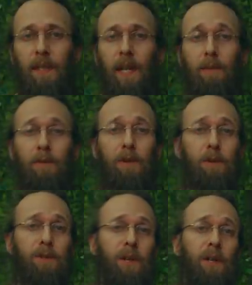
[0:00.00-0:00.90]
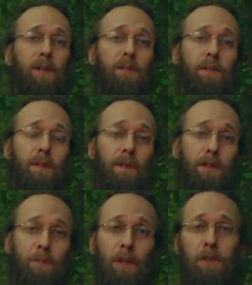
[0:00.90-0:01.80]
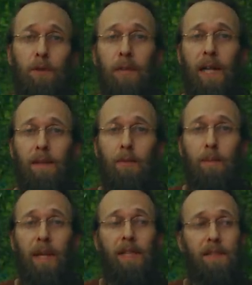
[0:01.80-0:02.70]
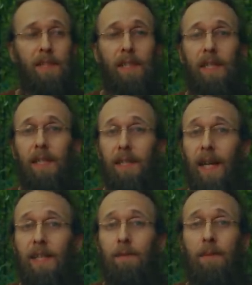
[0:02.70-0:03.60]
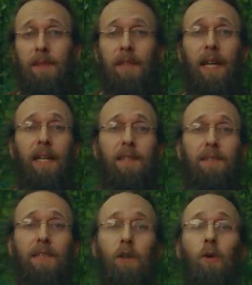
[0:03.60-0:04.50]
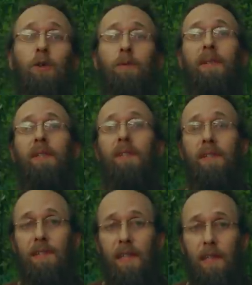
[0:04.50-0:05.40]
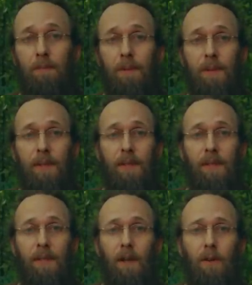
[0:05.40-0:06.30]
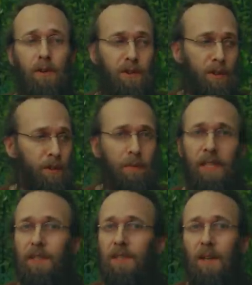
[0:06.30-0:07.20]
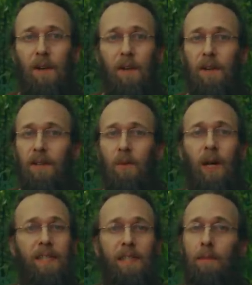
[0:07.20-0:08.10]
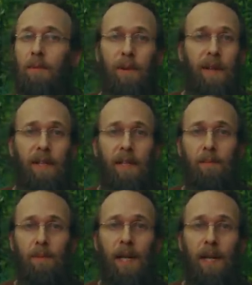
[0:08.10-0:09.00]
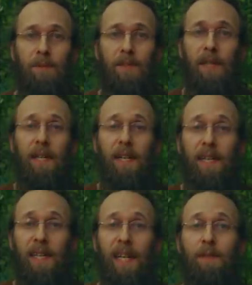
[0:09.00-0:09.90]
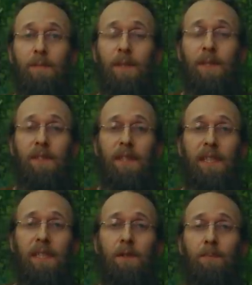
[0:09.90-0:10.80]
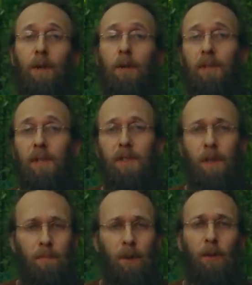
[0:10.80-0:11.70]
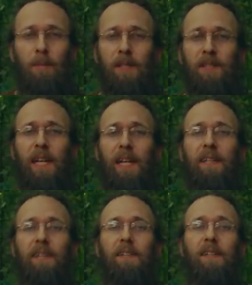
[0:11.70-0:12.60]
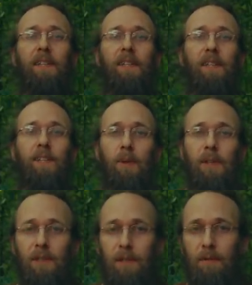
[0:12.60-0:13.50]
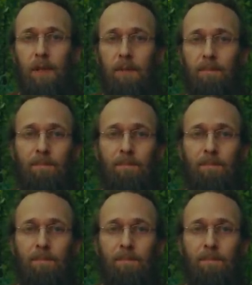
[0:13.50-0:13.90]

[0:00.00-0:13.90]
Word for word: And for those on the spiritual path, we may see enlightenment as the ultimate escape. All those other means are quite temporary, and perhaps enlightenment is permanent, a permanent end to our suffering.